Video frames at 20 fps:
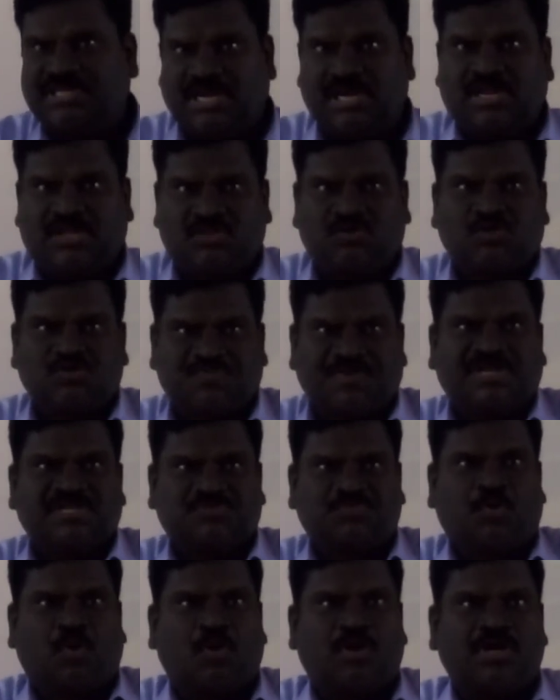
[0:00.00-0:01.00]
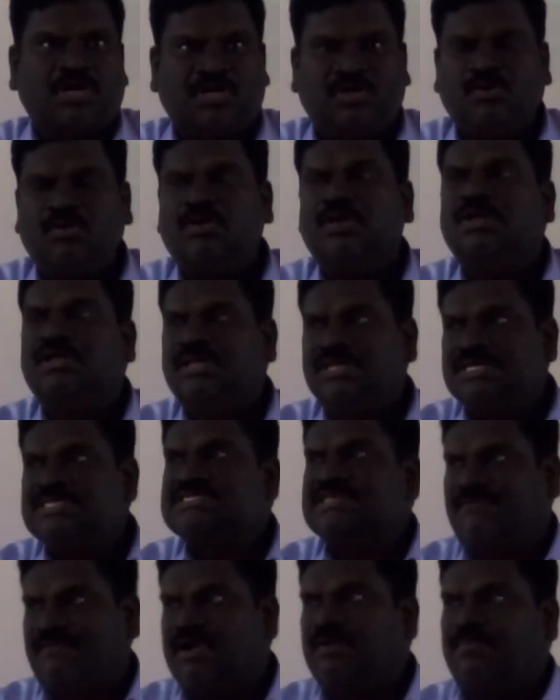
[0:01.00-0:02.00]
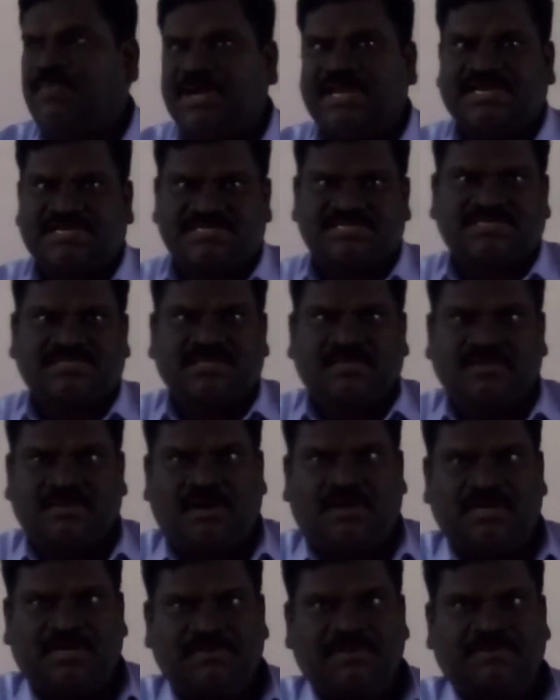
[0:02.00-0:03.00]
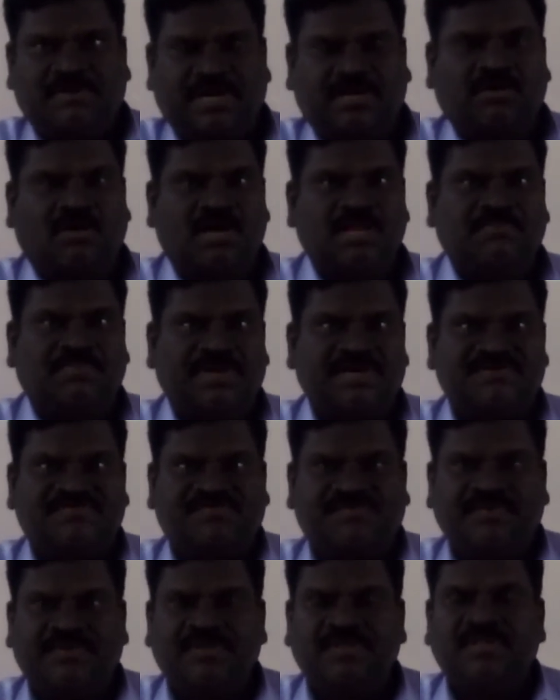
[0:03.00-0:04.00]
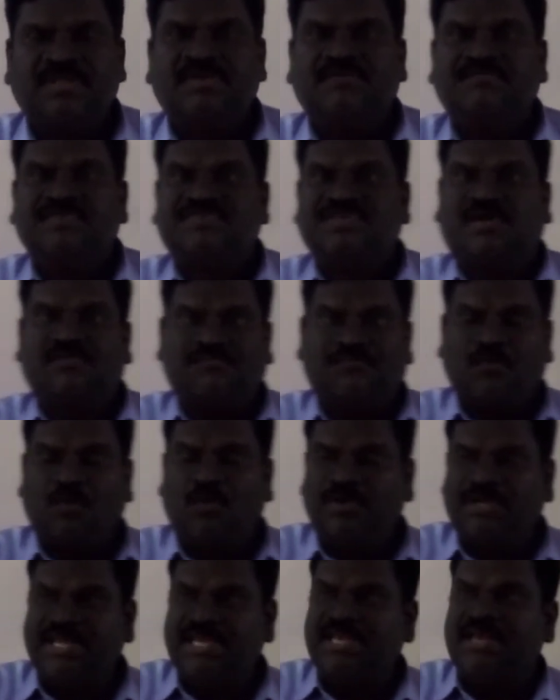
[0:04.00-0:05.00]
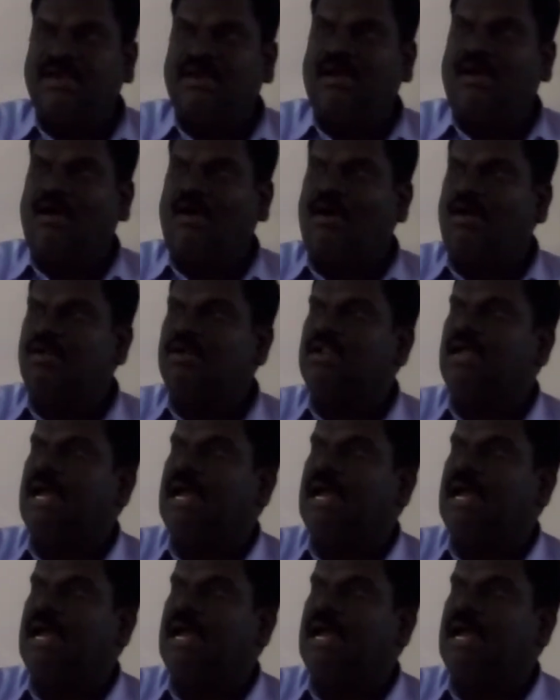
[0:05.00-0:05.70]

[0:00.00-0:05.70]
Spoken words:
The lithosphere is broken into several plates called tectonic plates, which are floating on